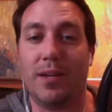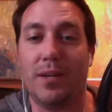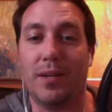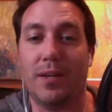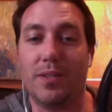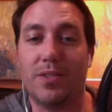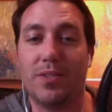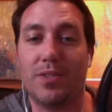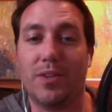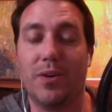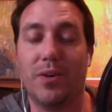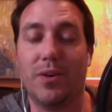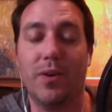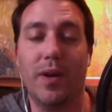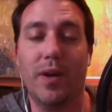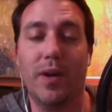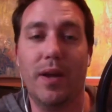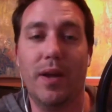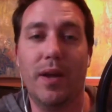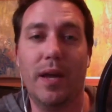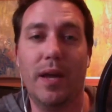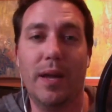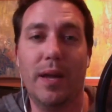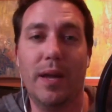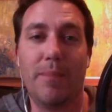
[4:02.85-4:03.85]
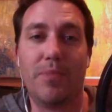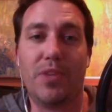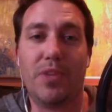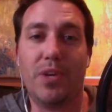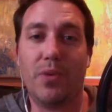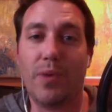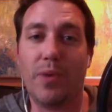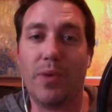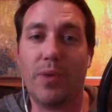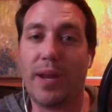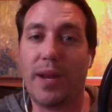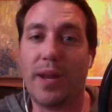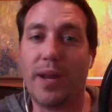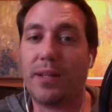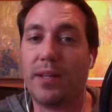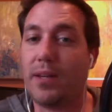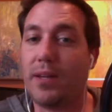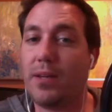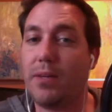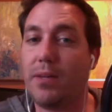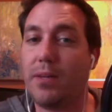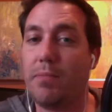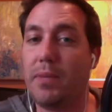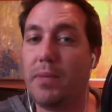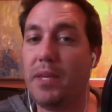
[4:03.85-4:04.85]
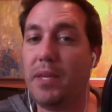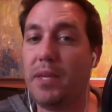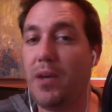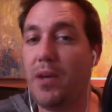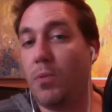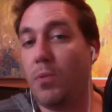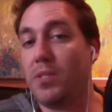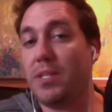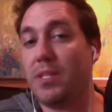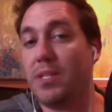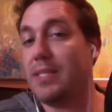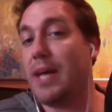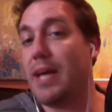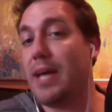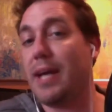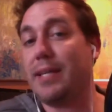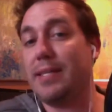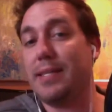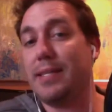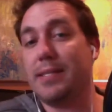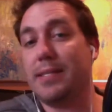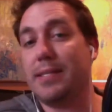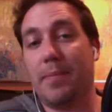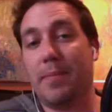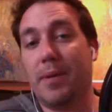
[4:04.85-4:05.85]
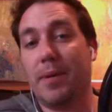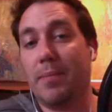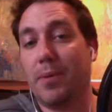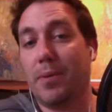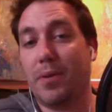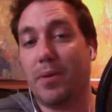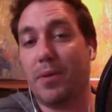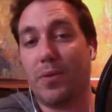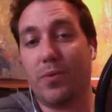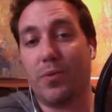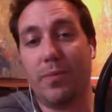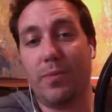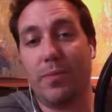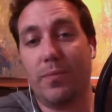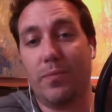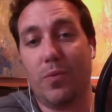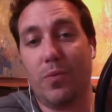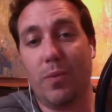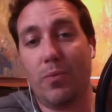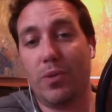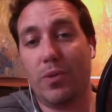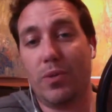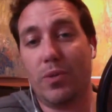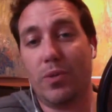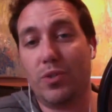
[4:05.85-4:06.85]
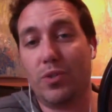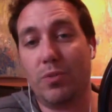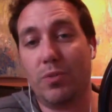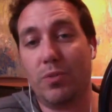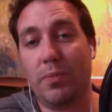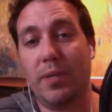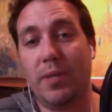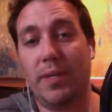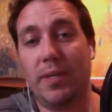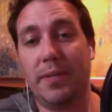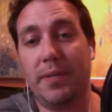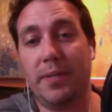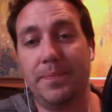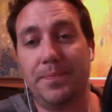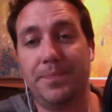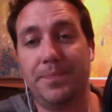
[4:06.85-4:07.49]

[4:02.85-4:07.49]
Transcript: So theoretically, it could be almost exactly the same number, 1.2 million.